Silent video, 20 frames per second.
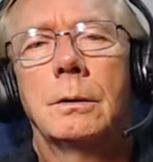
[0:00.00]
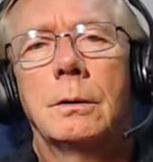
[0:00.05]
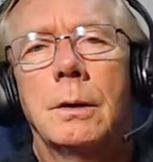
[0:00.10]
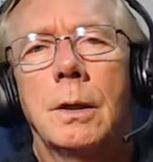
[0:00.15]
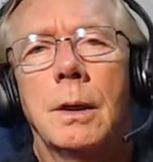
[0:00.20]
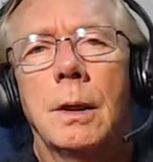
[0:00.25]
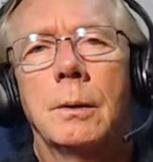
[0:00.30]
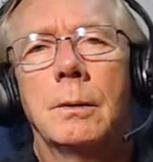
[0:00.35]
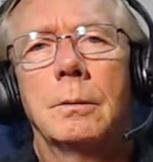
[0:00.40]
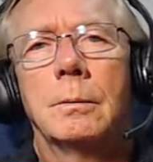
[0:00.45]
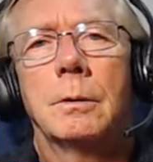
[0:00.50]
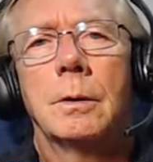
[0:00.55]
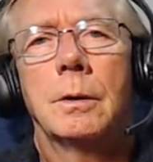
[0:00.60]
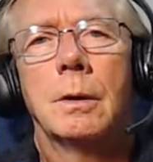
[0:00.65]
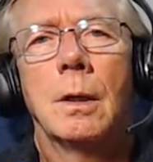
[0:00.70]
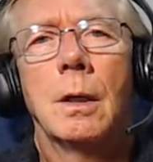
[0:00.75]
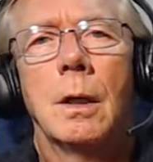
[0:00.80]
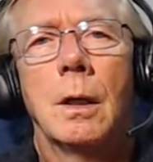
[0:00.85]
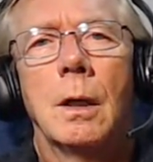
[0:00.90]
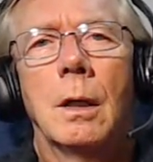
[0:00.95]

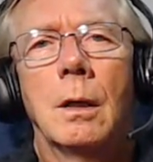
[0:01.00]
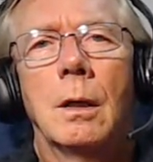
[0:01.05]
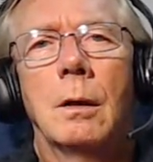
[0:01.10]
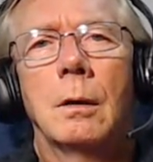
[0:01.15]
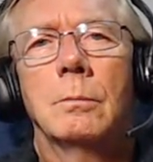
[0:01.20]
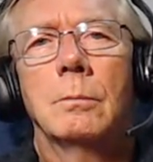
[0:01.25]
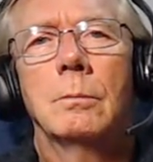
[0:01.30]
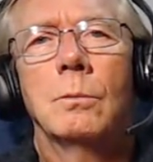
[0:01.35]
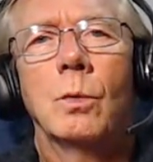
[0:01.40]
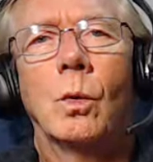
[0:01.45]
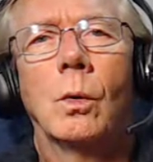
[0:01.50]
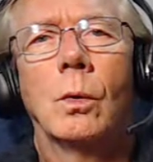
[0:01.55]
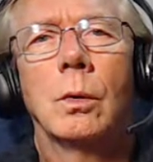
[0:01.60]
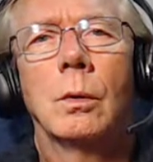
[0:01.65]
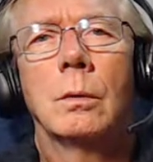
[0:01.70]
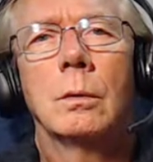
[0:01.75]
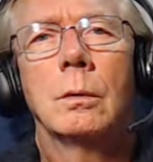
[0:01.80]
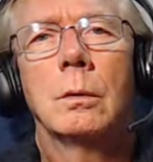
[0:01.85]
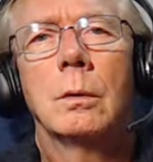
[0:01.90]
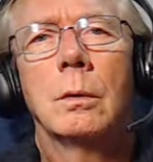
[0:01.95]
that
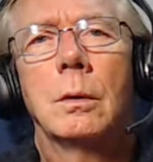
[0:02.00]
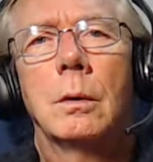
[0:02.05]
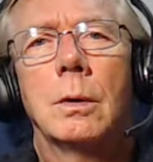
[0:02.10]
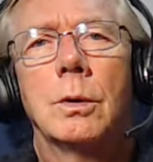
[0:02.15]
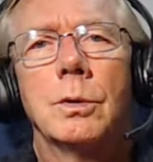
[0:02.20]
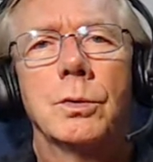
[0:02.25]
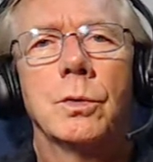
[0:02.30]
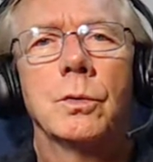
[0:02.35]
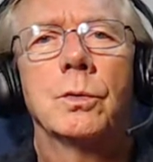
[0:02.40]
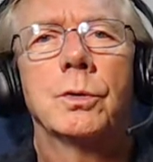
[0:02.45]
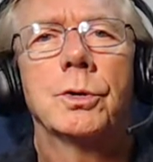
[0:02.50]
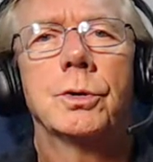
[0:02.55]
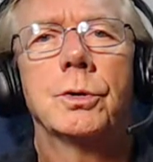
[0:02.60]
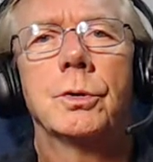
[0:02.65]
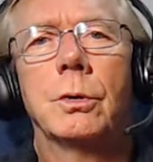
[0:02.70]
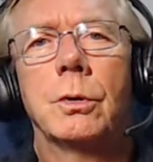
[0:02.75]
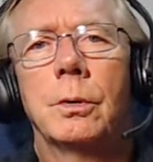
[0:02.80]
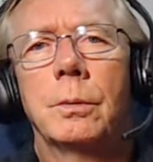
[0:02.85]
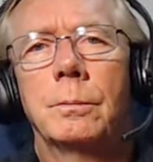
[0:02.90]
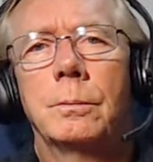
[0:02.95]
more suits
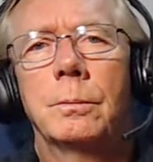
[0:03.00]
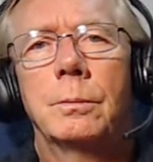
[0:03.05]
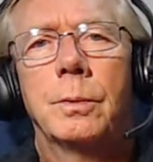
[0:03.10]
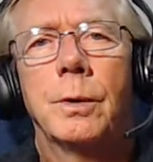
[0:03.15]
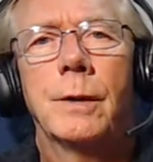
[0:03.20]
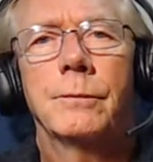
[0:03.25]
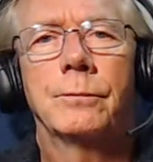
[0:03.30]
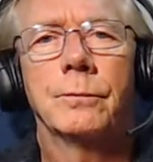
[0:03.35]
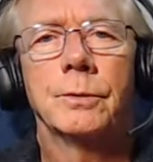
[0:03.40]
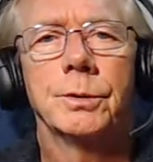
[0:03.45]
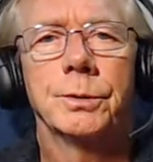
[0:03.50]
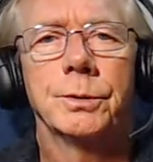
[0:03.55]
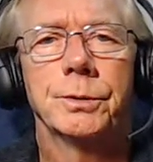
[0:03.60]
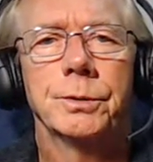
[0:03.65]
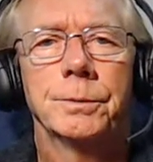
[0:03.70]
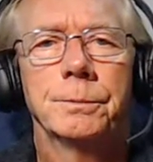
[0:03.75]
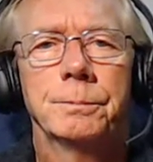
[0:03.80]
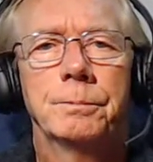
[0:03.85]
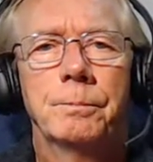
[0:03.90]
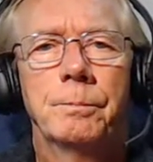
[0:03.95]
your
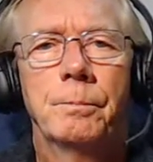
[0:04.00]
preferences.